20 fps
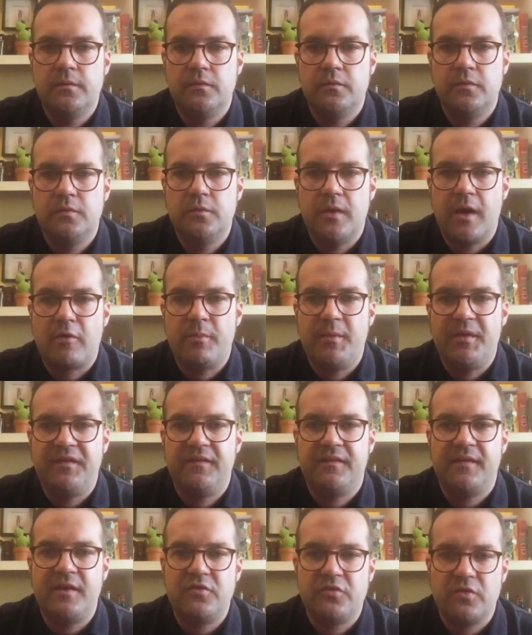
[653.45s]
to
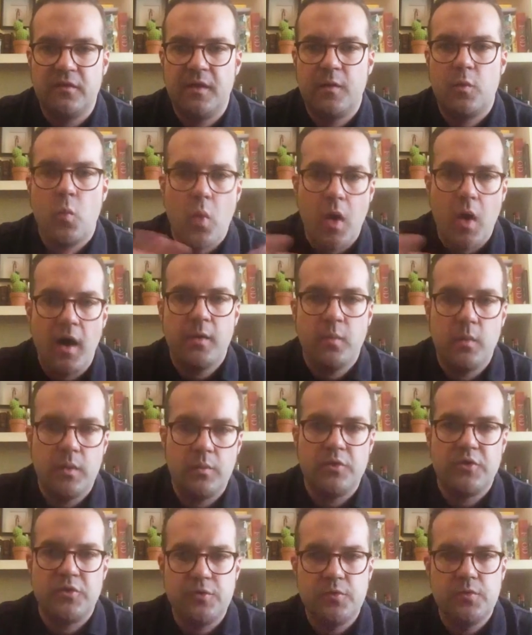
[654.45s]
aromatization and why we
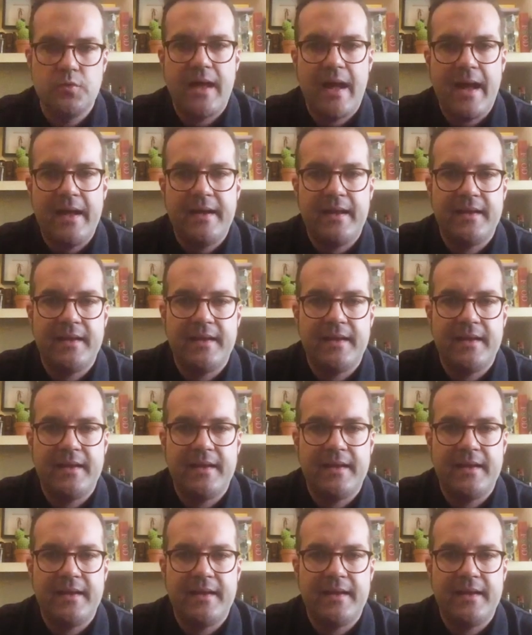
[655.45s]
would do that,